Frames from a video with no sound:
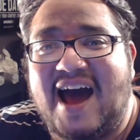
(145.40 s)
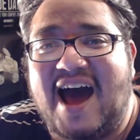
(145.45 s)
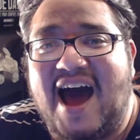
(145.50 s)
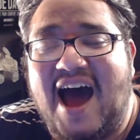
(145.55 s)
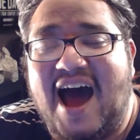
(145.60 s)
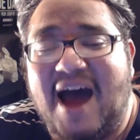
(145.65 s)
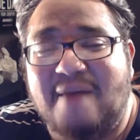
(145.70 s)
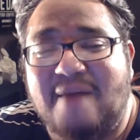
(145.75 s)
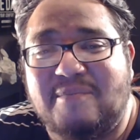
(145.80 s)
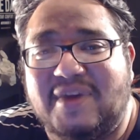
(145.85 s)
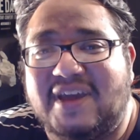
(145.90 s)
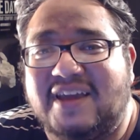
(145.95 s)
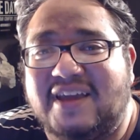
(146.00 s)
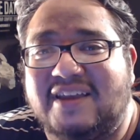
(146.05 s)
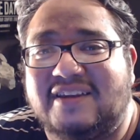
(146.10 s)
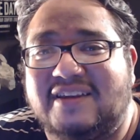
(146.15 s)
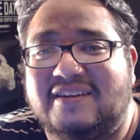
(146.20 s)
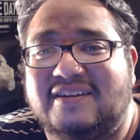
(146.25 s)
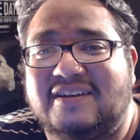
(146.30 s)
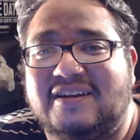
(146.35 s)
I
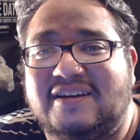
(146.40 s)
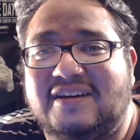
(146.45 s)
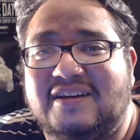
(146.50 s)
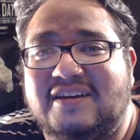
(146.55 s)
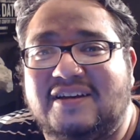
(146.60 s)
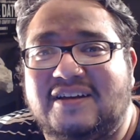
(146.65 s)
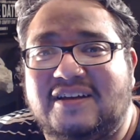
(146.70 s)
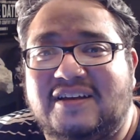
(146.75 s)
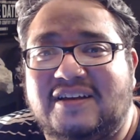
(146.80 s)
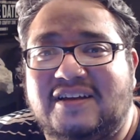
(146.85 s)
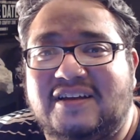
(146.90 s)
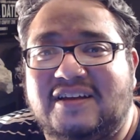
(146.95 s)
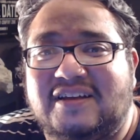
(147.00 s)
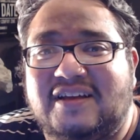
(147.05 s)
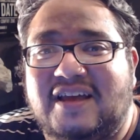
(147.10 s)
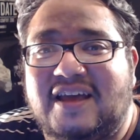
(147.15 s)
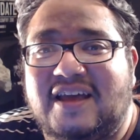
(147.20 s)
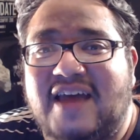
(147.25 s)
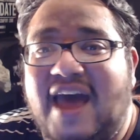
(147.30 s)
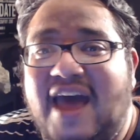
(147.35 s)
mean,
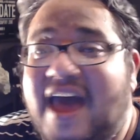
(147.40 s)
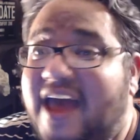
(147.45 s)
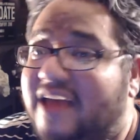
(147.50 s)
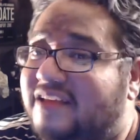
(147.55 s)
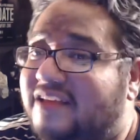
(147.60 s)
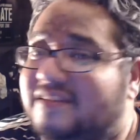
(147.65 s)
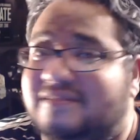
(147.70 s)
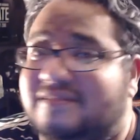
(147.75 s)
hey,